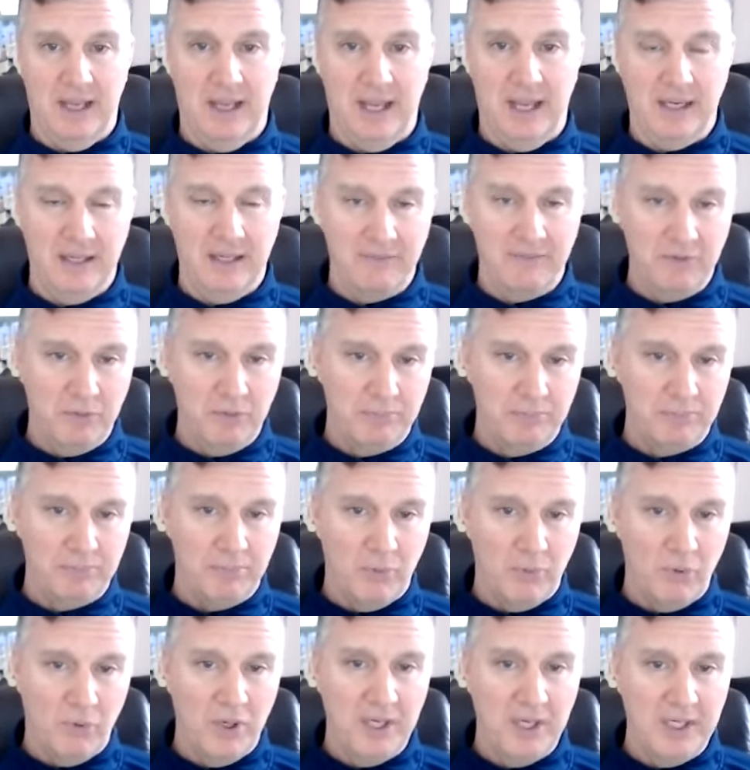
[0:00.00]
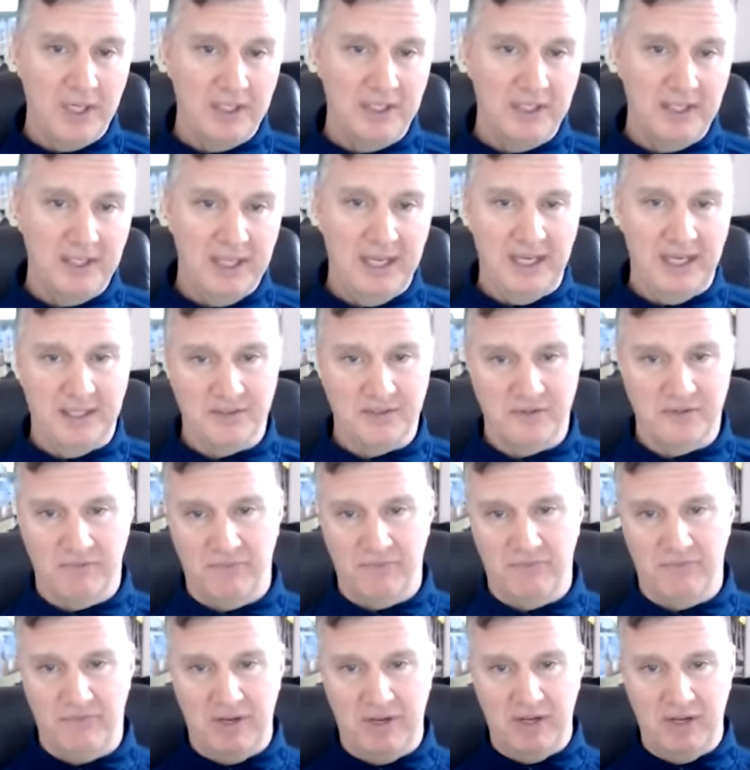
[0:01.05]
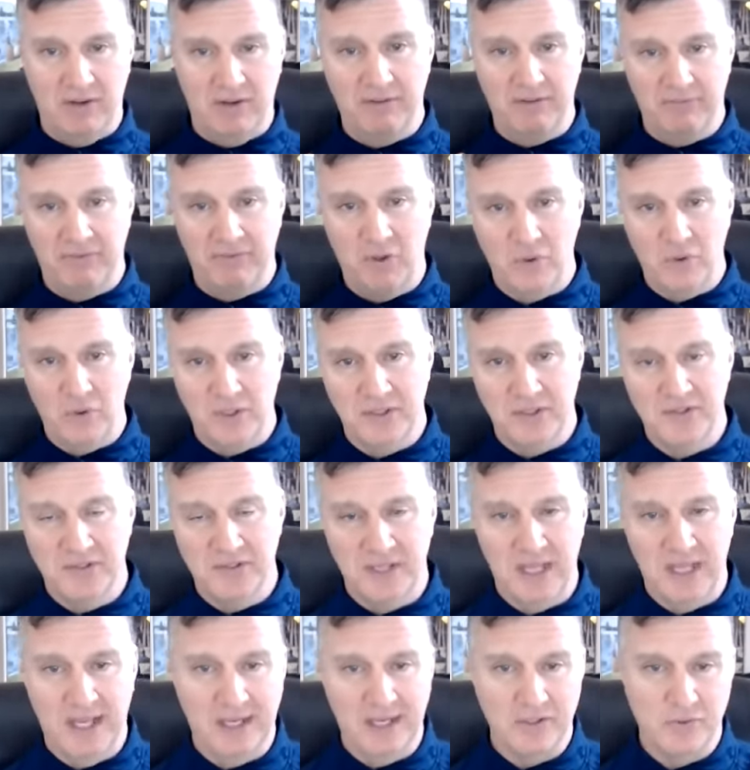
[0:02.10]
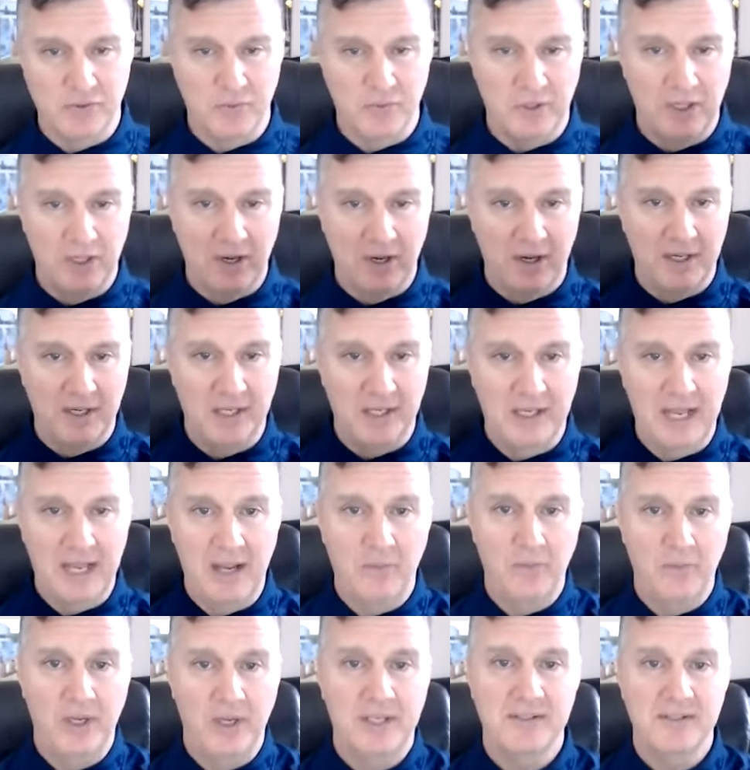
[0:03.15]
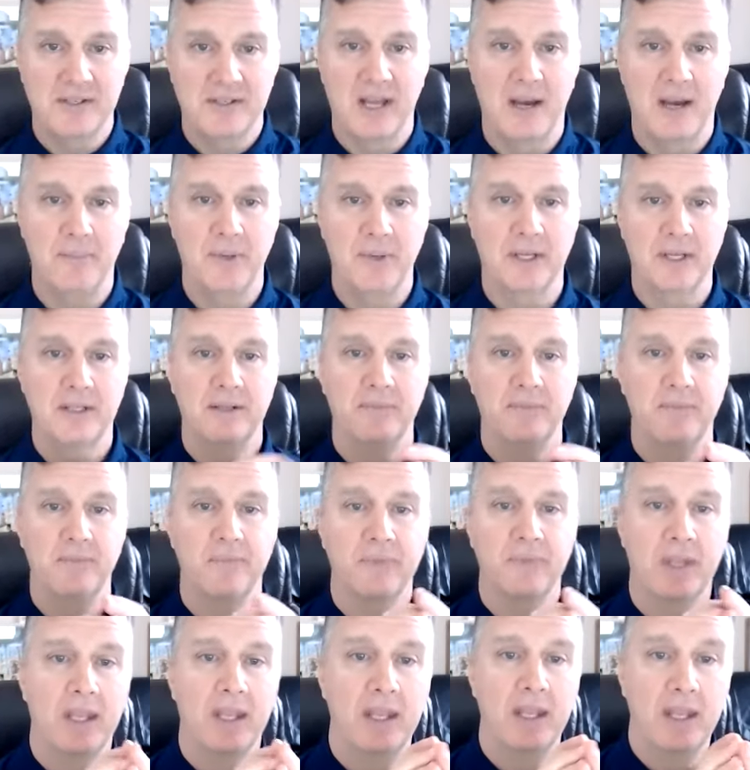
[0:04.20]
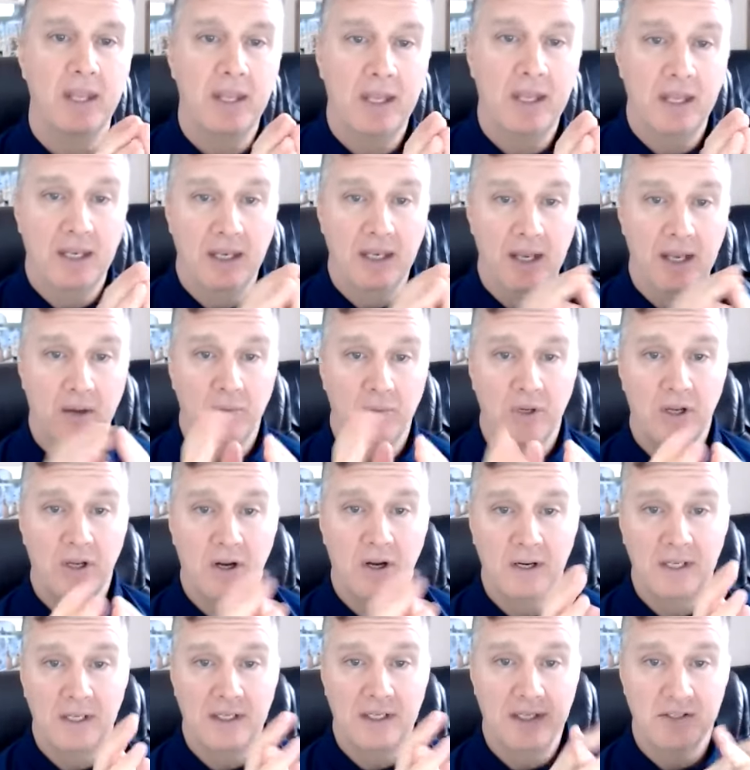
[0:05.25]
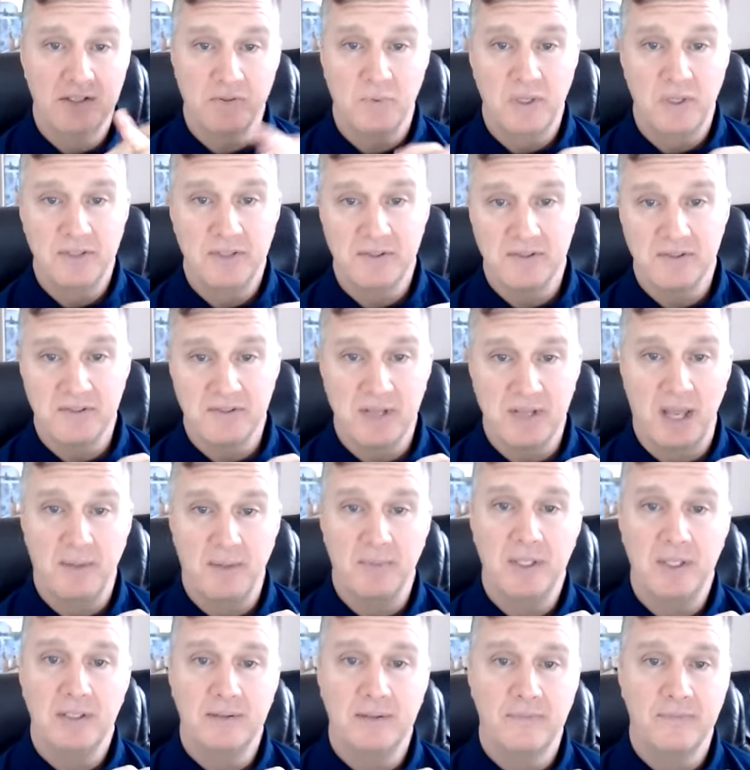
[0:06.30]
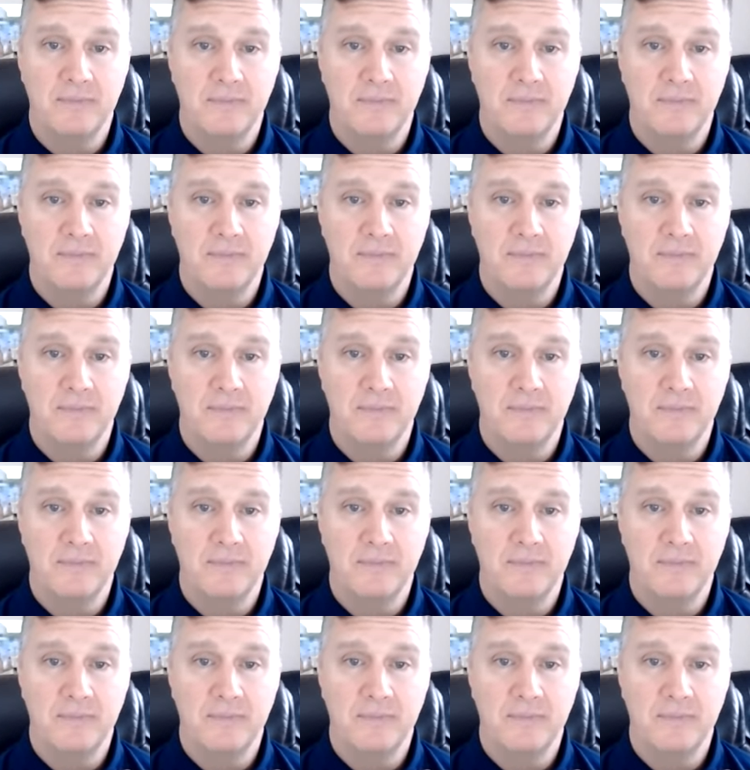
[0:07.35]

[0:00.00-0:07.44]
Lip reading: I give you pointed things, very focused things regarding that week's topic. Now, regarding this week's assignment,